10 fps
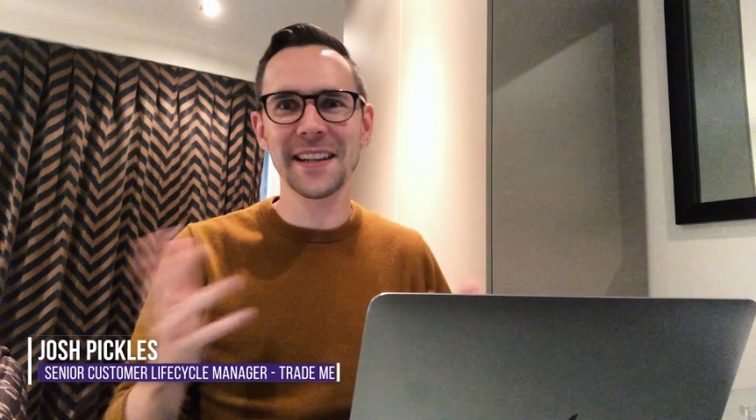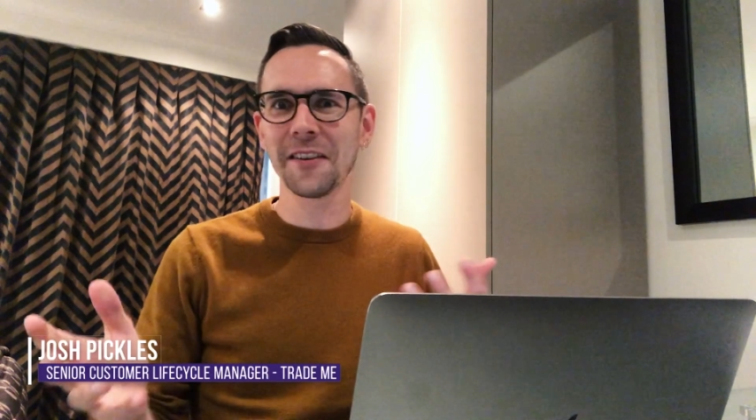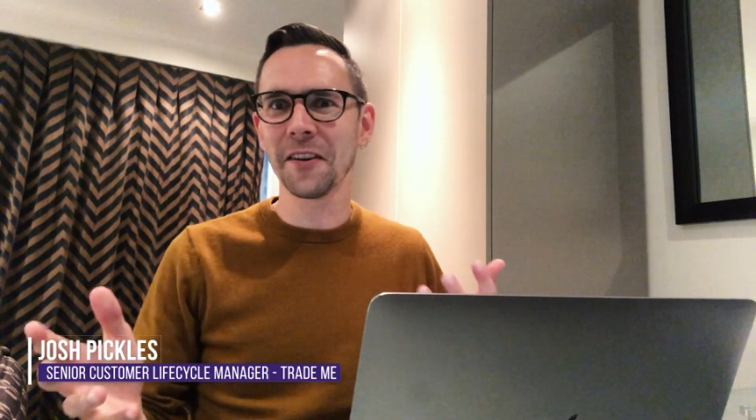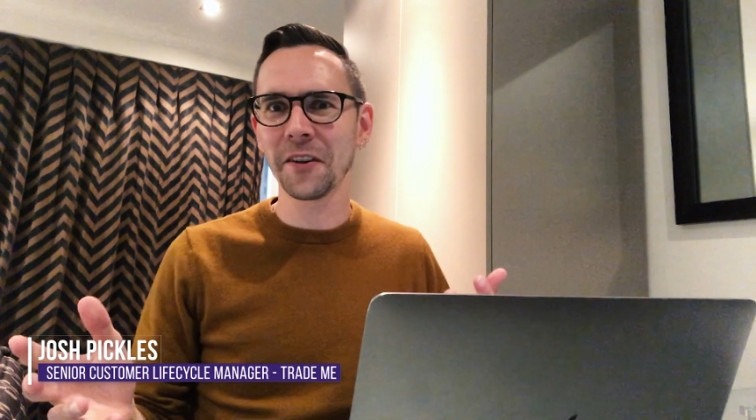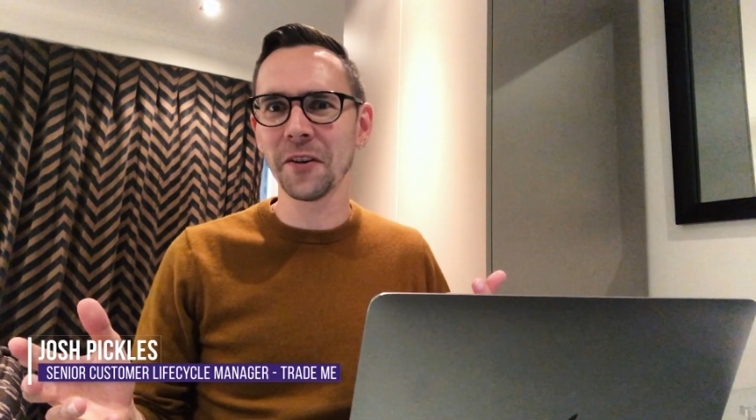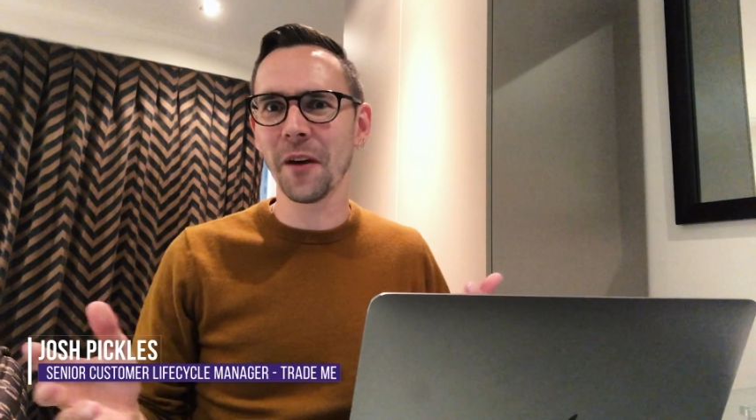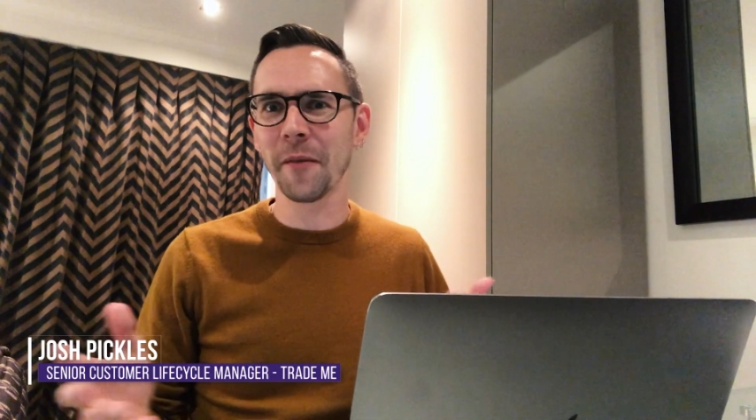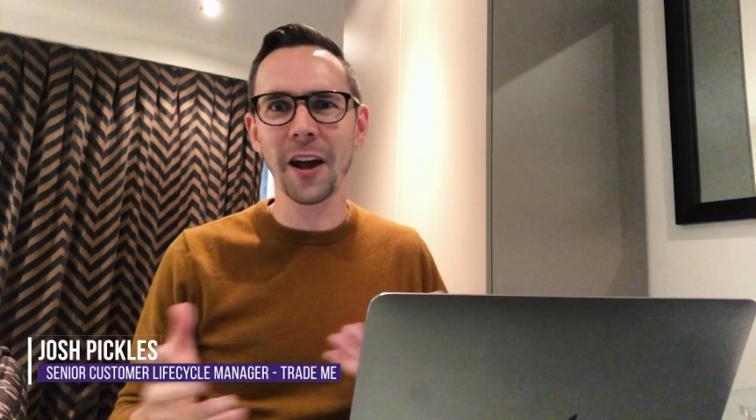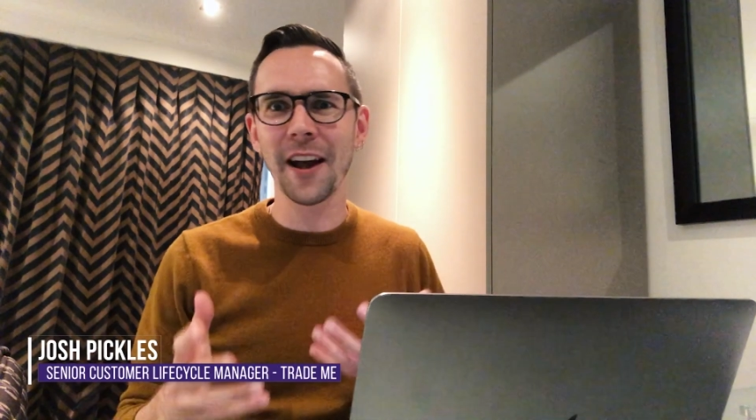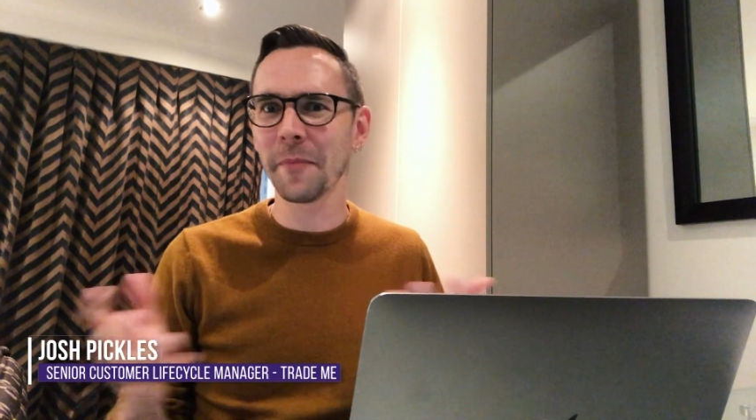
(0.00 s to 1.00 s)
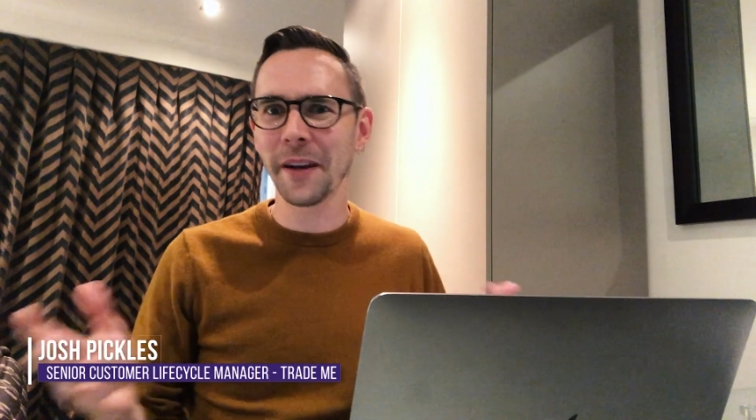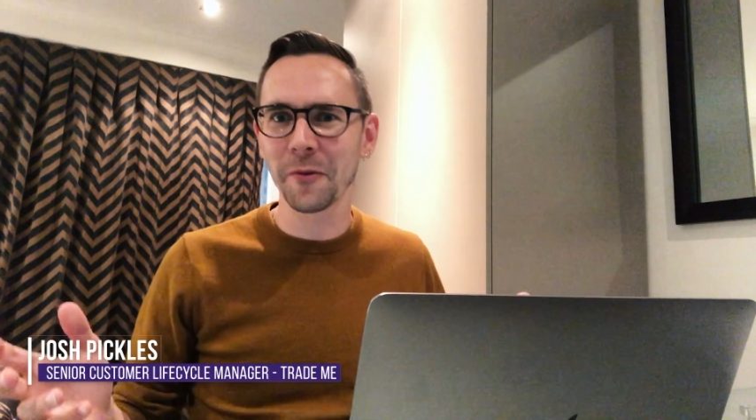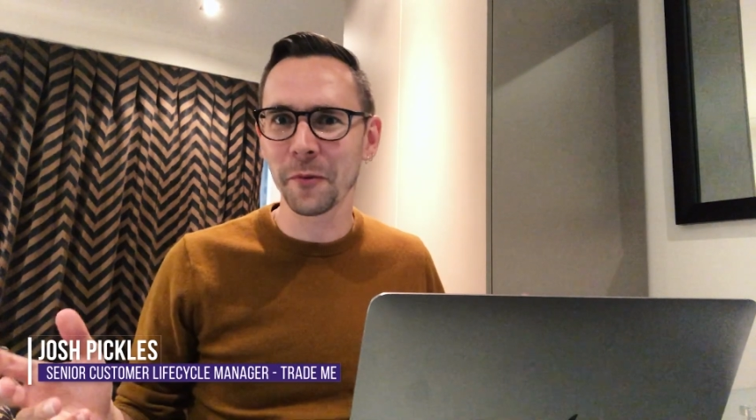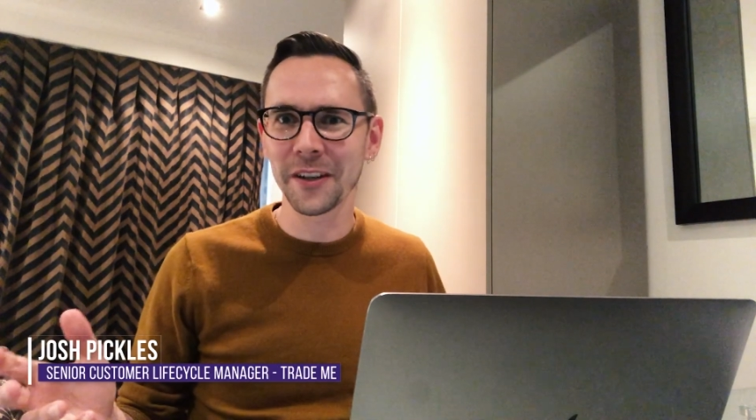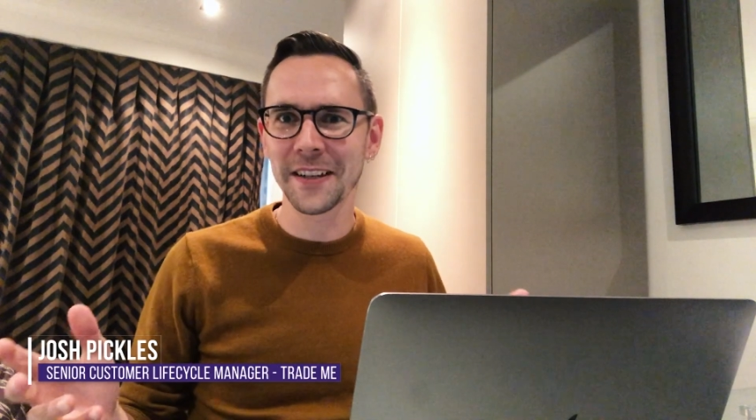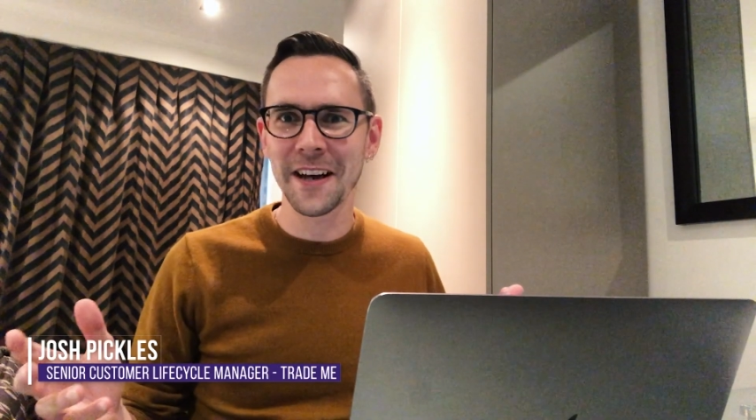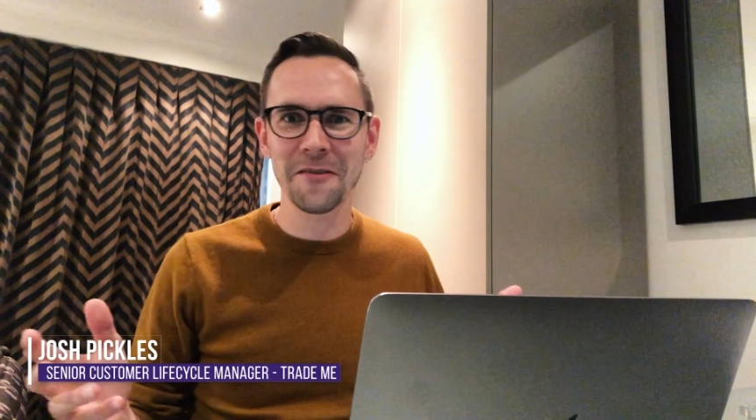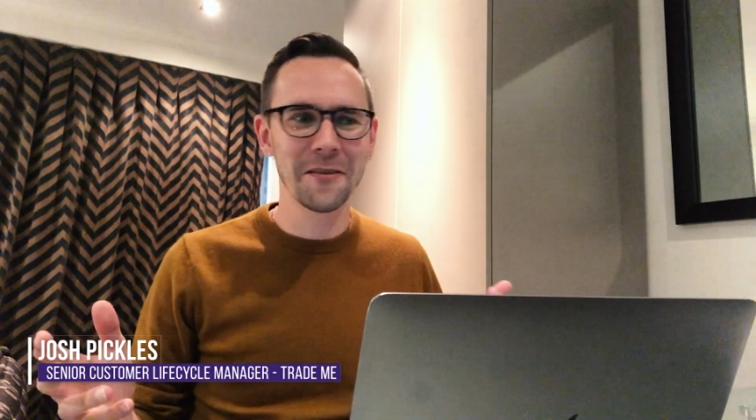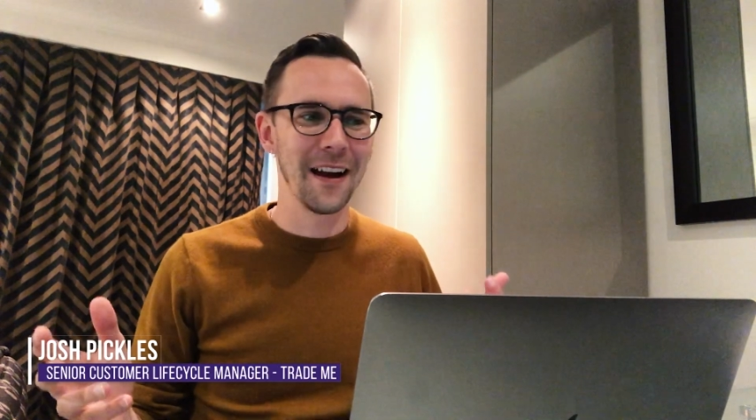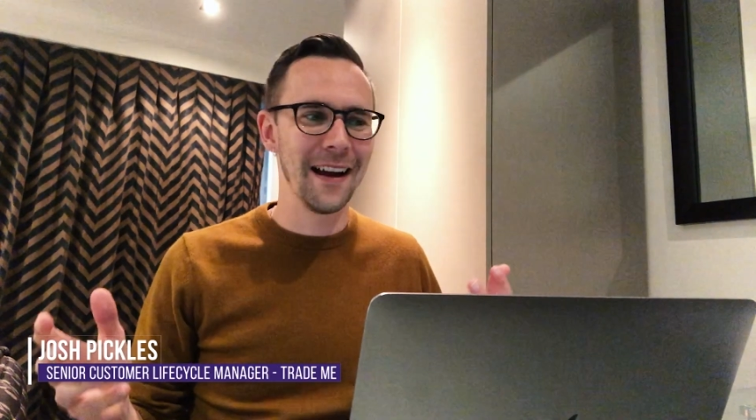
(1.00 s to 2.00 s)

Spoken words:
like a lot of you, I'm kind of back at work now.